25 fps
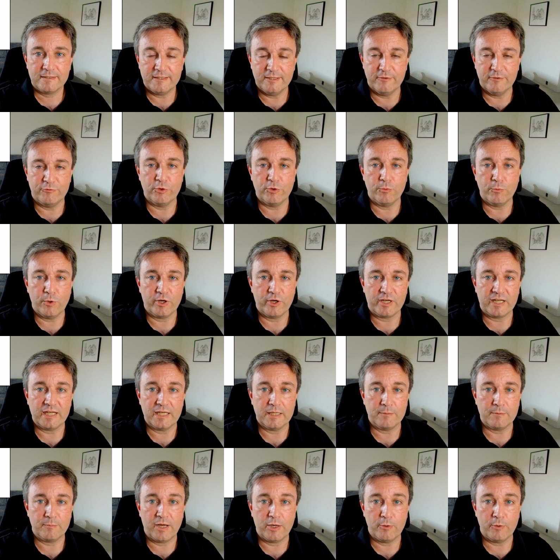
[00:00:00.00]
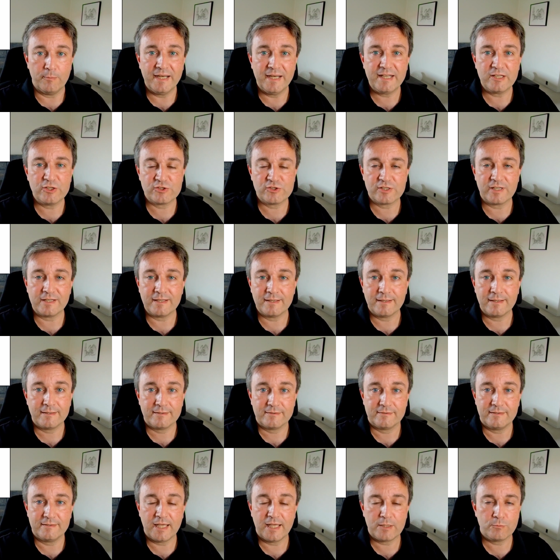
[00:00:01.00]
If you're working in
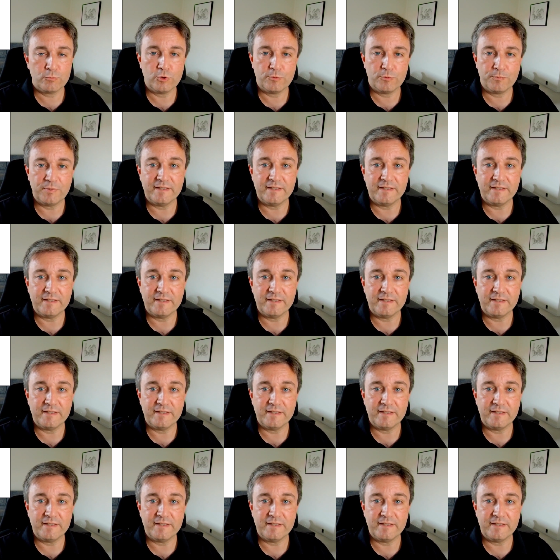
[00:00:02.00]
biomedicine, that would